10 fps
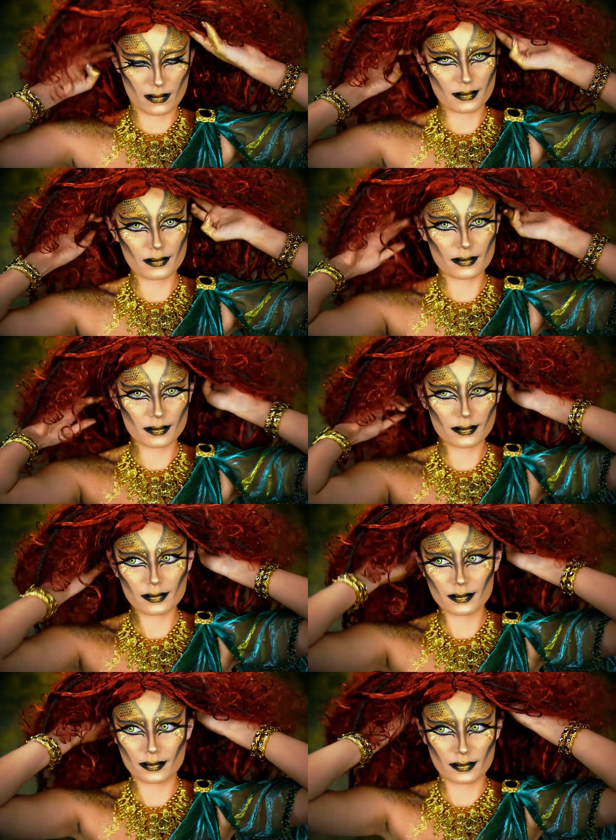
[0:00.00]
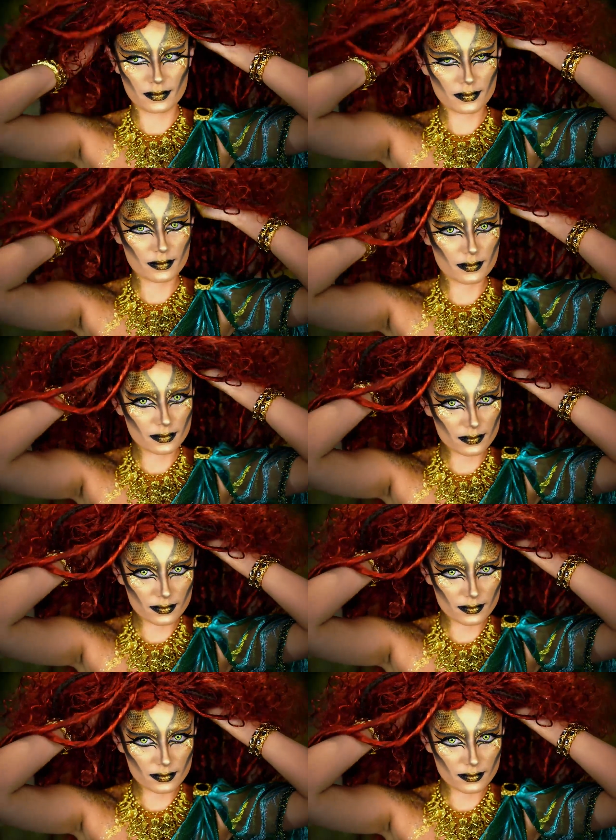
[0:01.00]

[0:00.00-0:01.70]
just to kind of add a little spice to